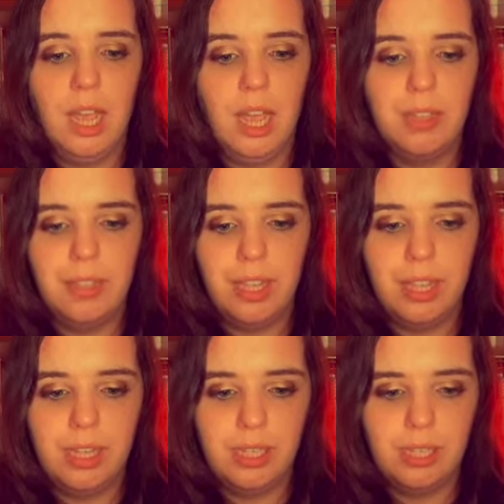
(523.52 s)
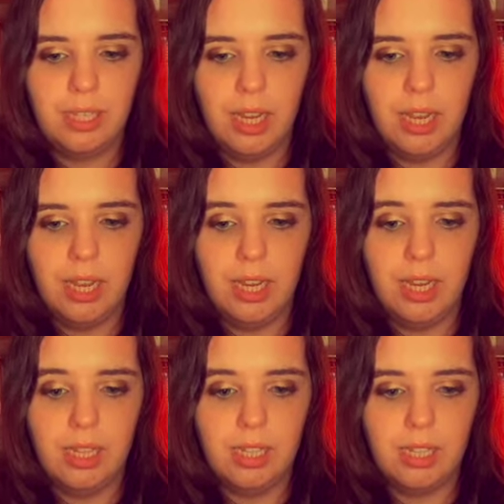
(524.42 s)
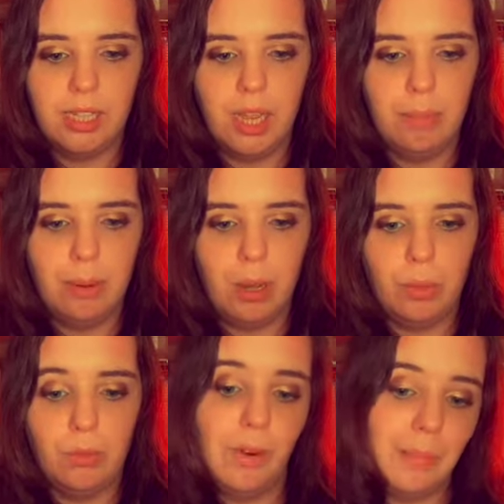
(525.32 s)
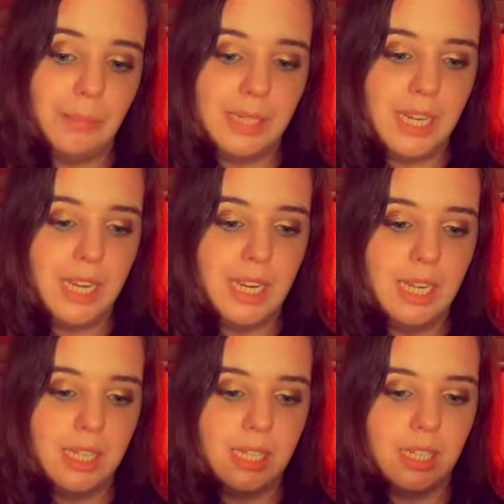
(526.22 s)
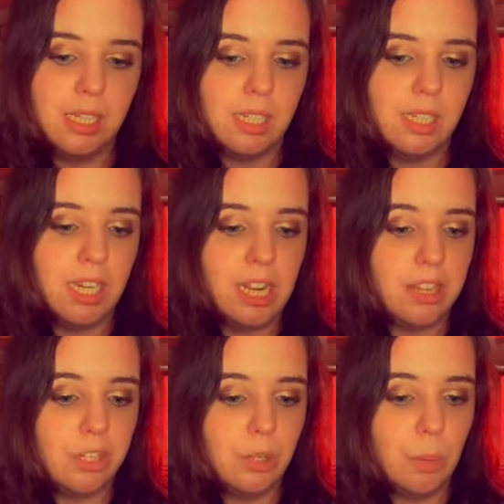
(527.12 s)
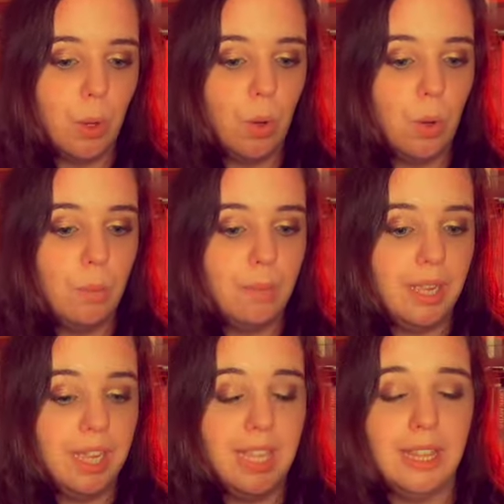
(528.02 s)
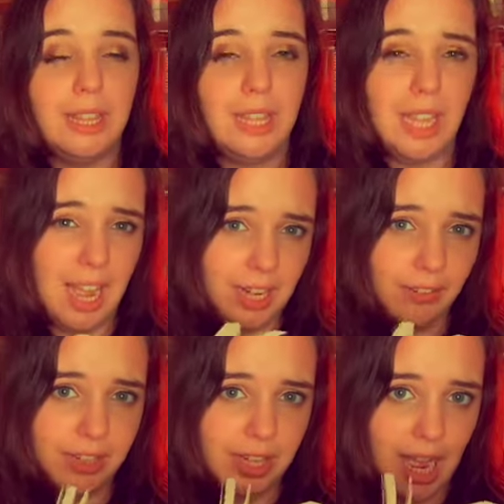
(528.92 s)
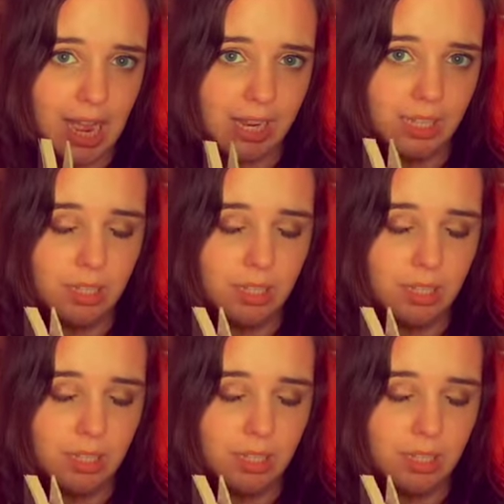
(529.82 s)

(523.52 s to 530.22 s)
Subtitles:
And this is about the Ramsays staying at their summer home in the Isle of Skye.